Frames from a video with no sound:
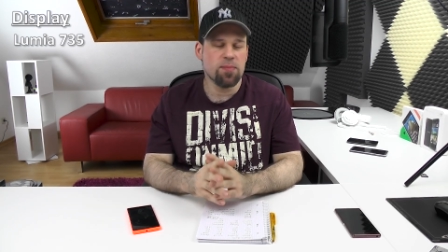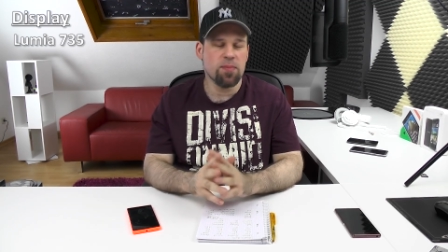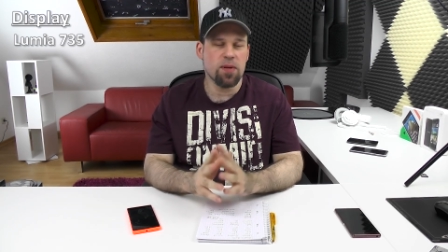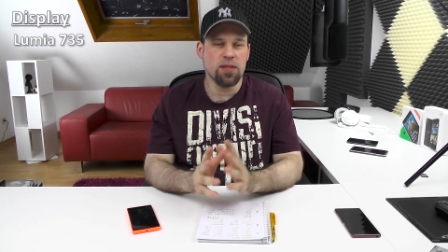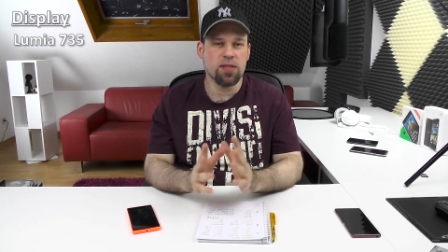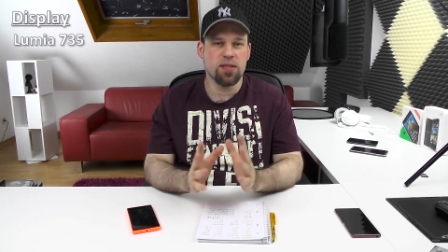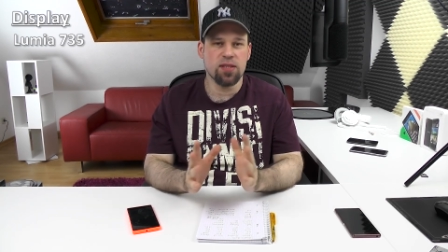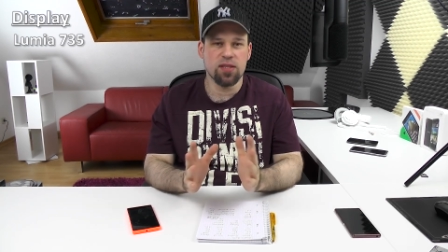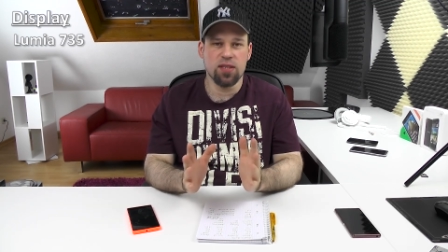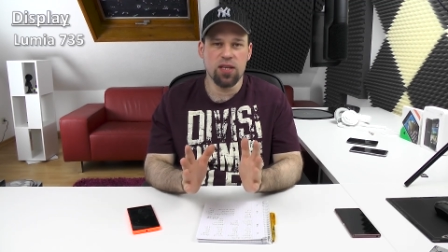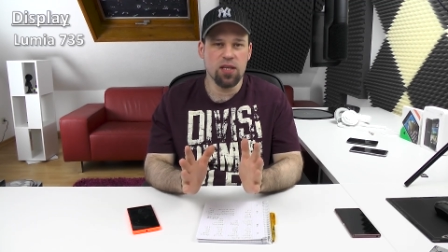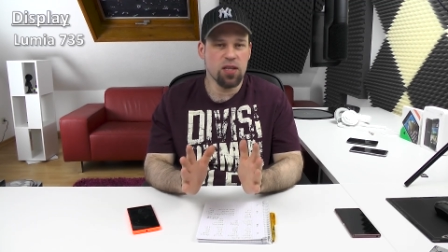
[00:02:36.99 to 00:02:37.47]

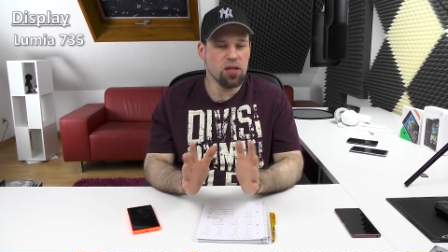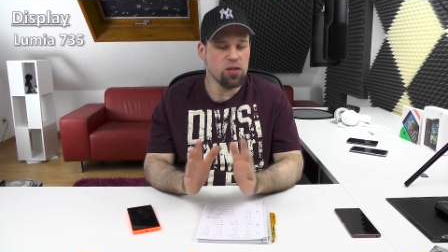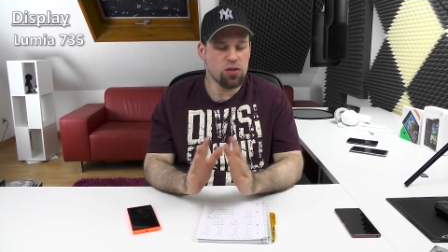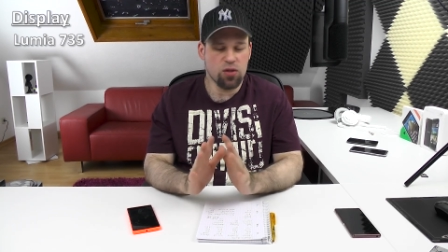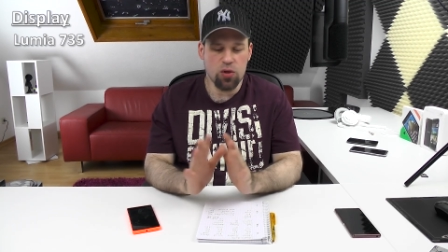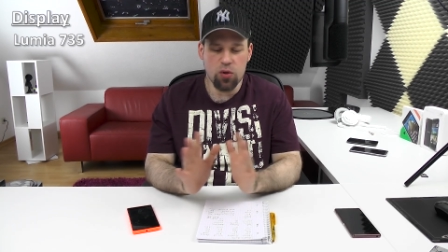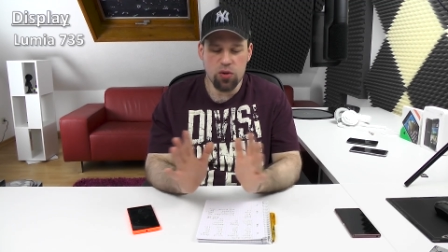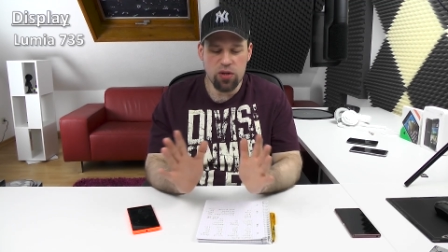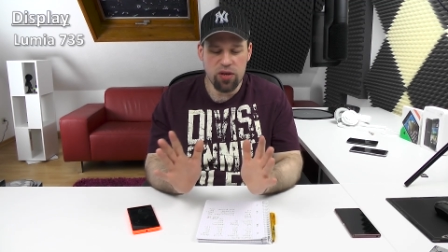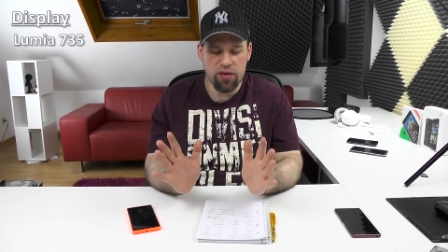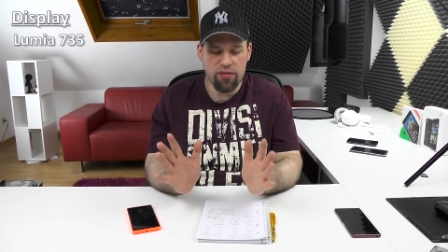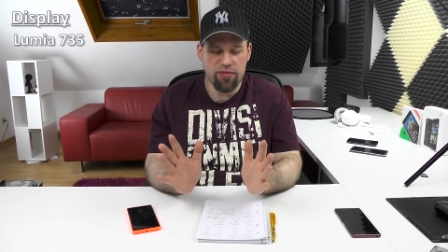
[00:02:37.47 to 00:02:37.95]
but still
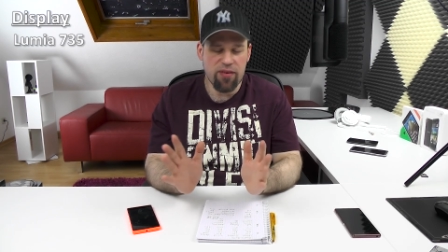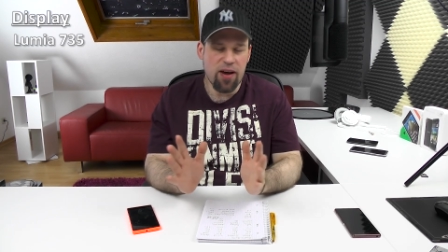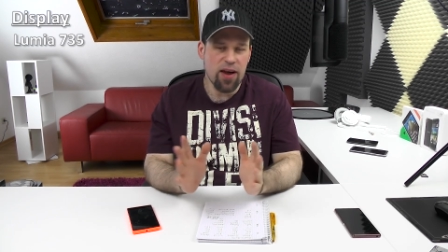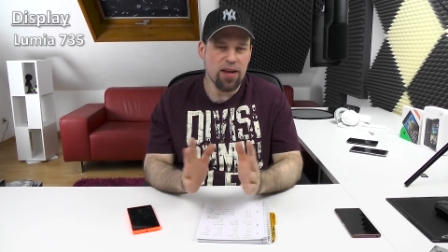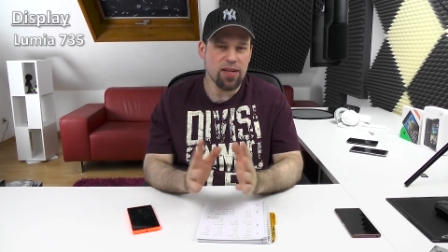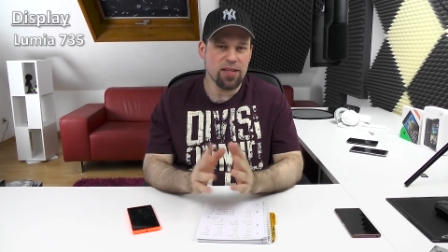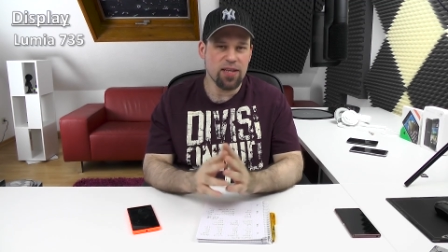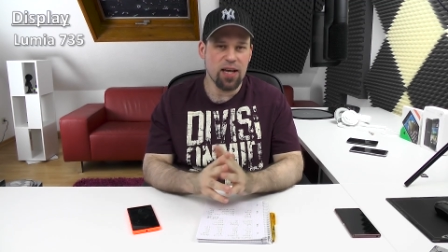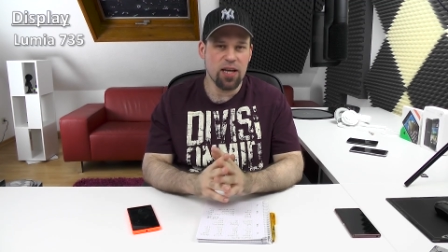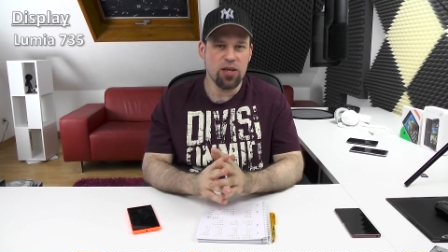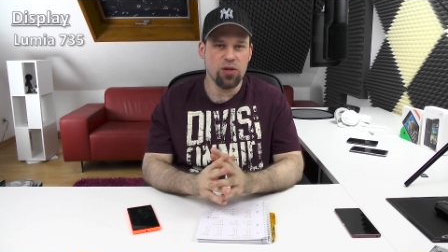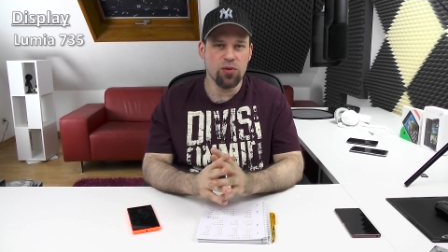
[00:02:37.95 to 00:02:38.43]
totally fine,
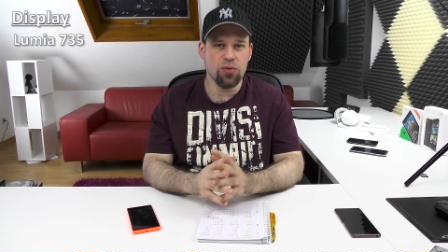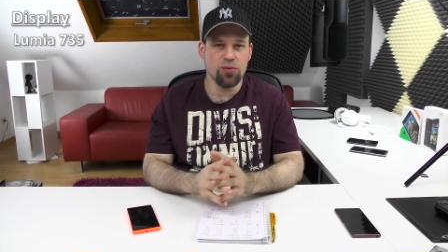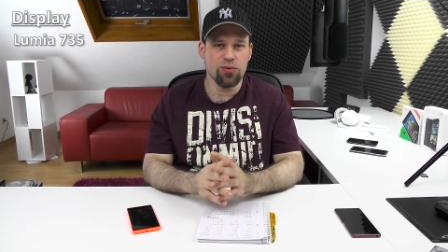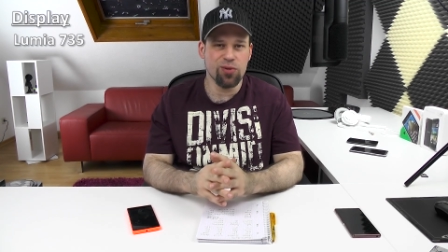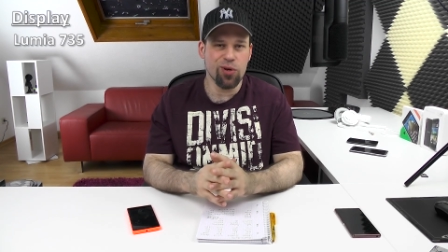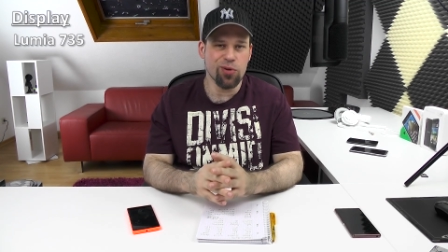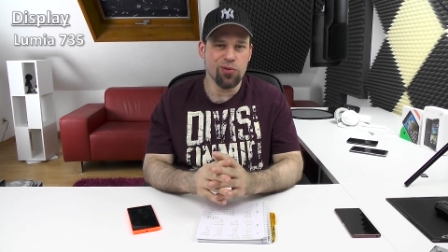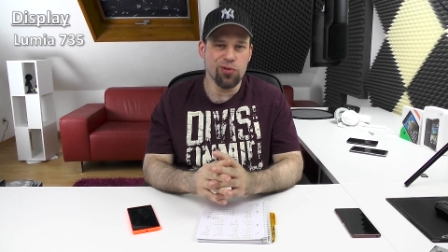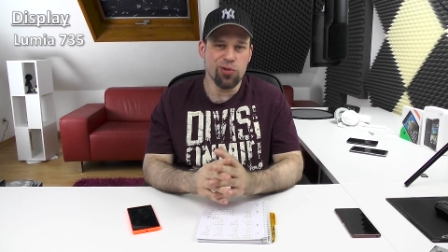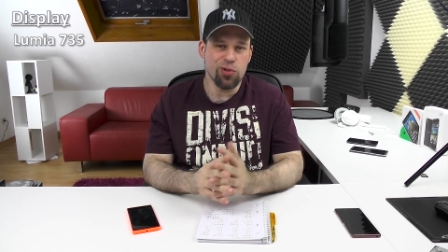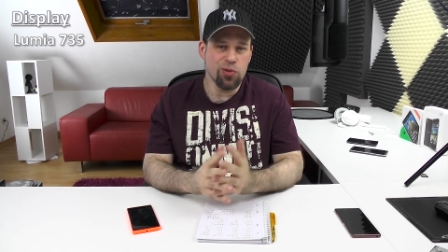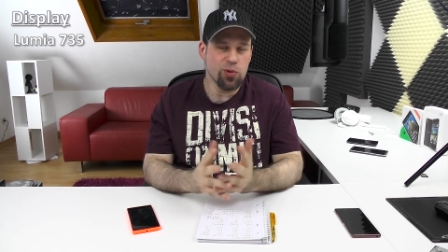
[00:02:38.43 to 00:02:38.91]
and I
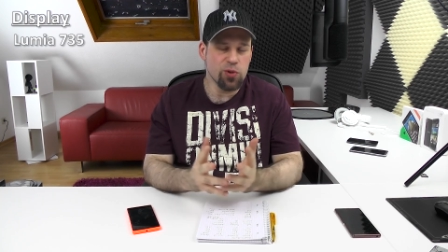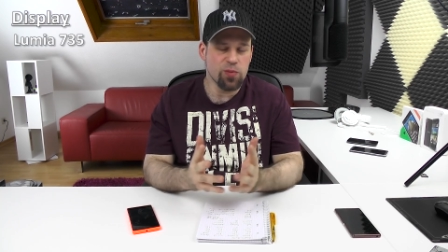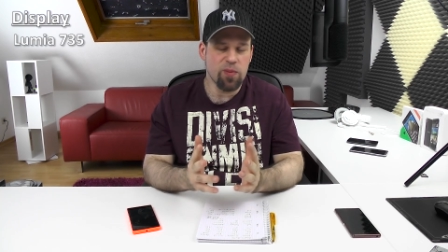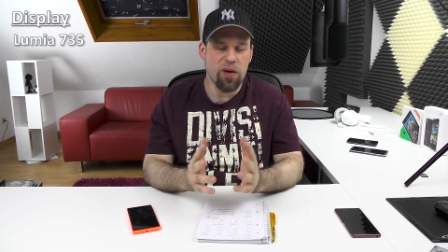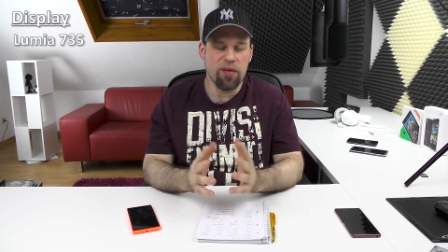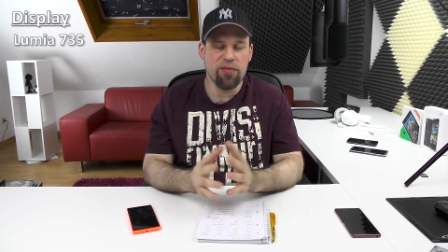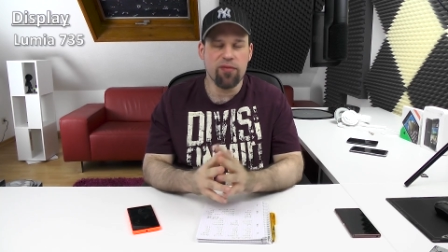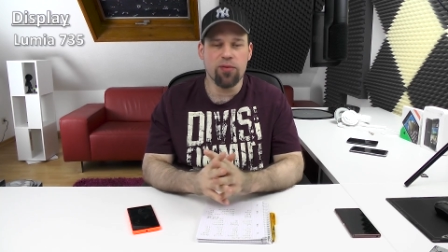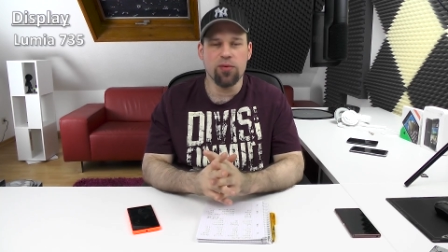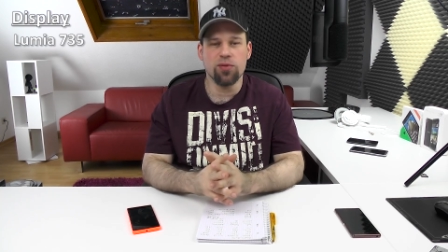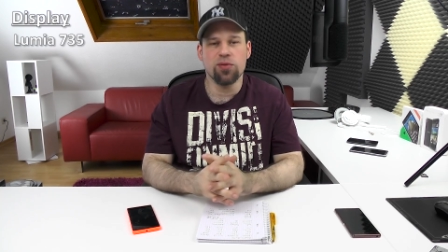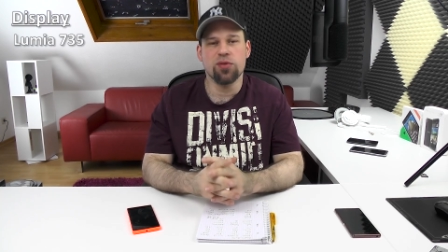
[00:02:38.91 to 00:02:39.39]
don't use my
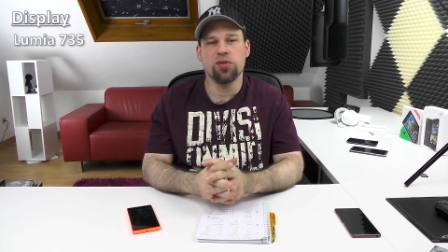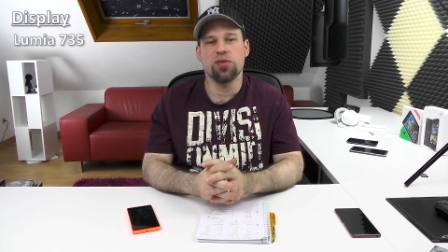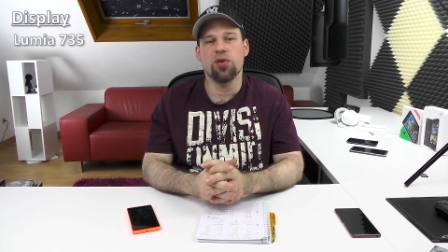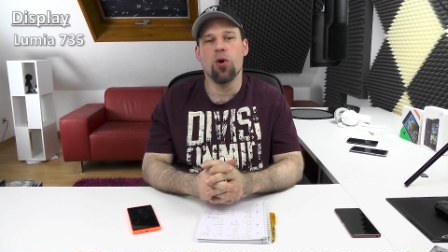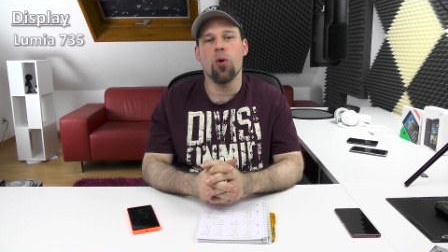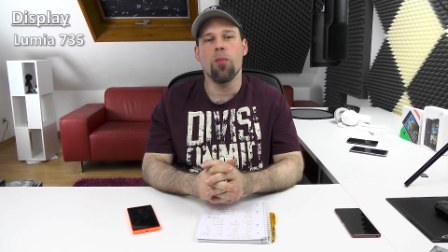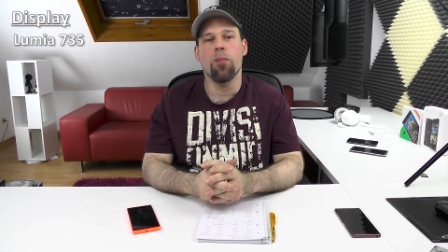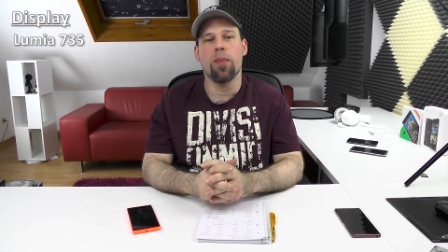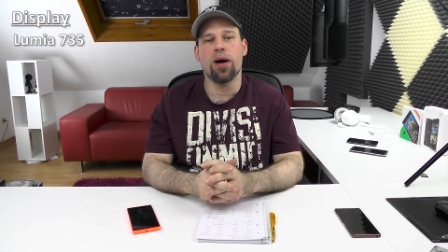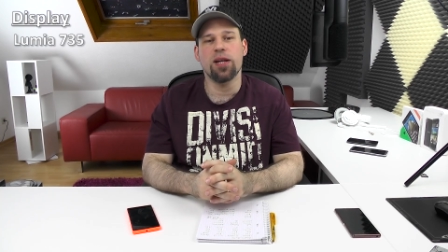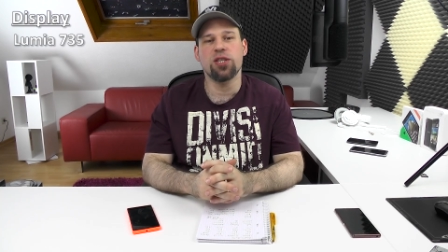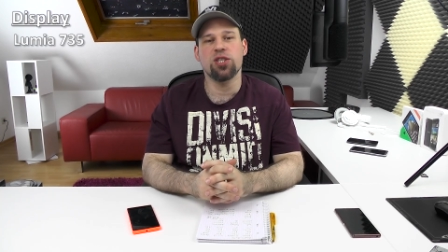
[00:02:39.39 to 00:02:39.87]
phone
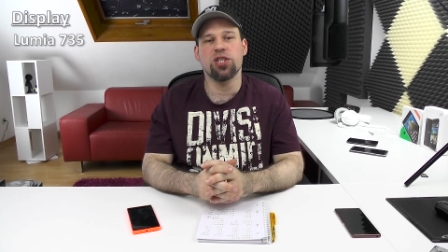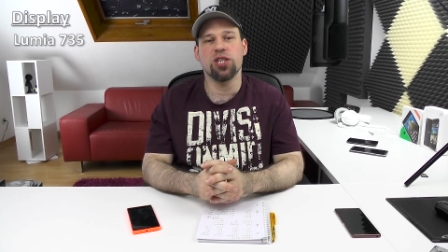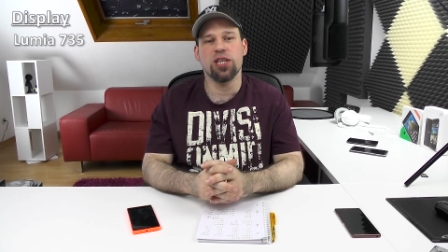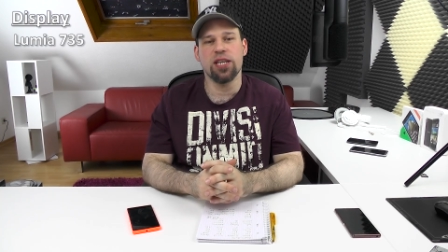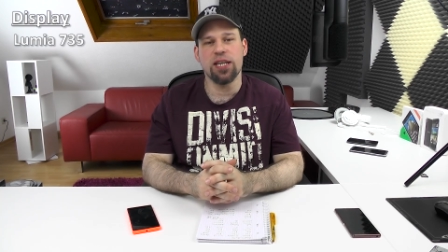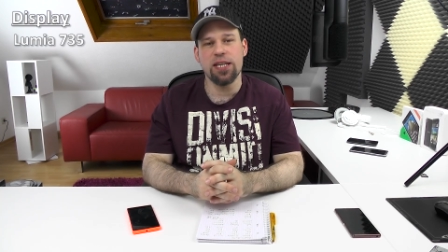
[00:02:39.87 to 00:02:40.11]
so much